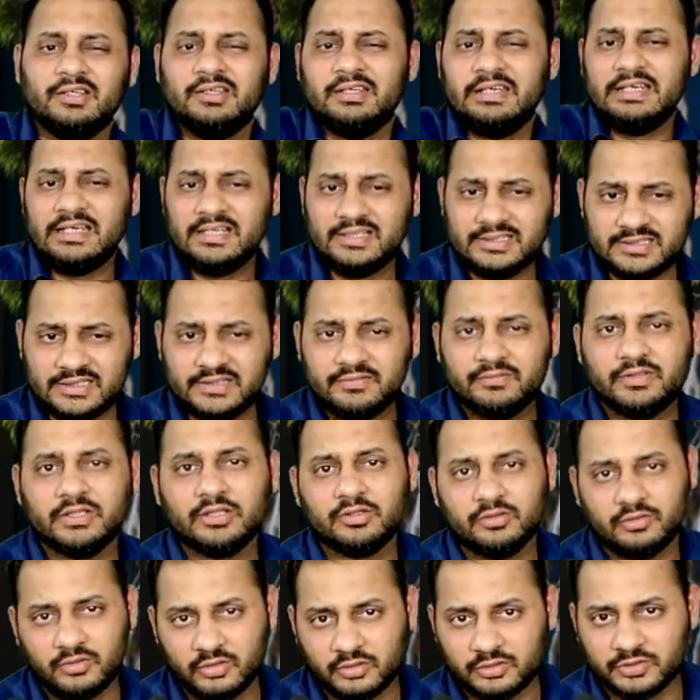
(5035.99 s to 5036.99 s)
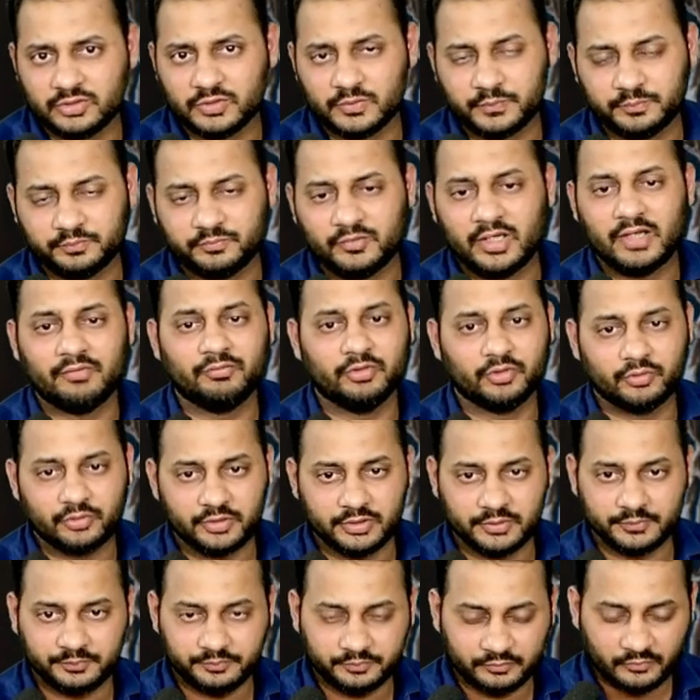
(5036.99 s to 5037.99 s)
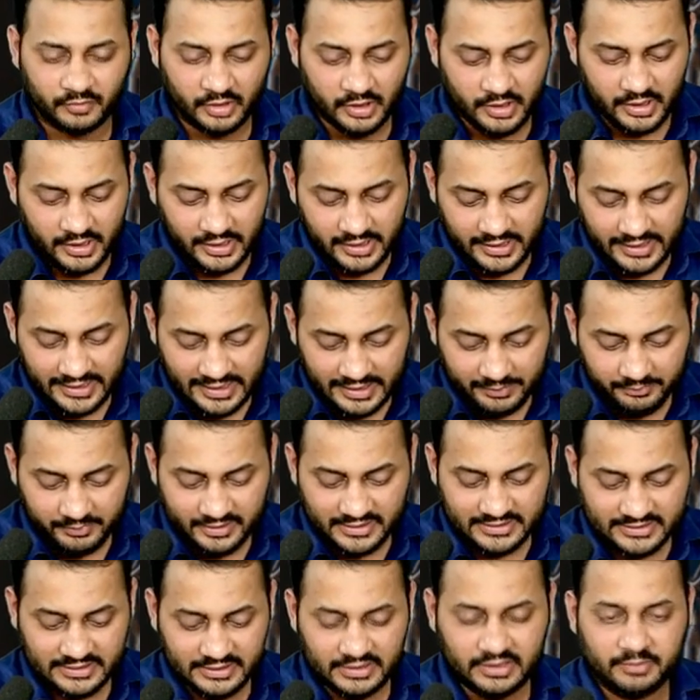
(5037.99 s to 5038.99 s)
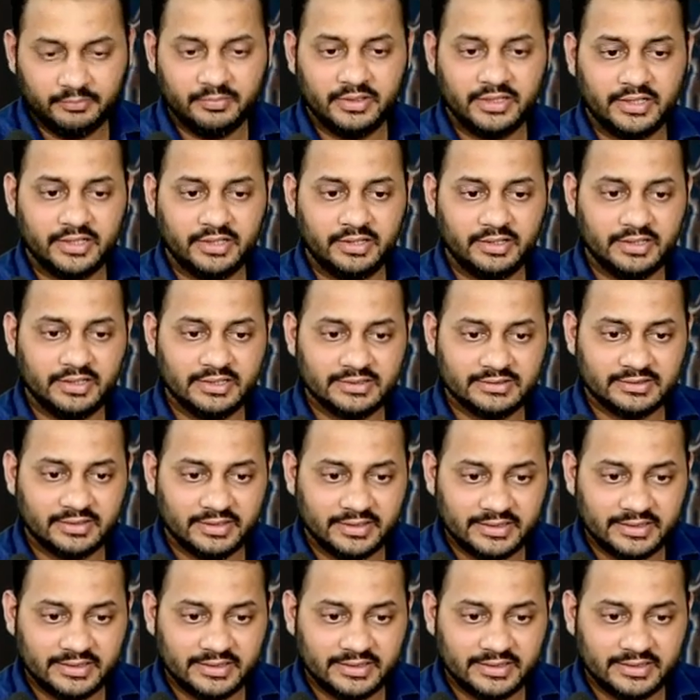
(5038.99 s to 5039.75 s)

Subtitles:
Easy one also. Have a look. ABC Limited is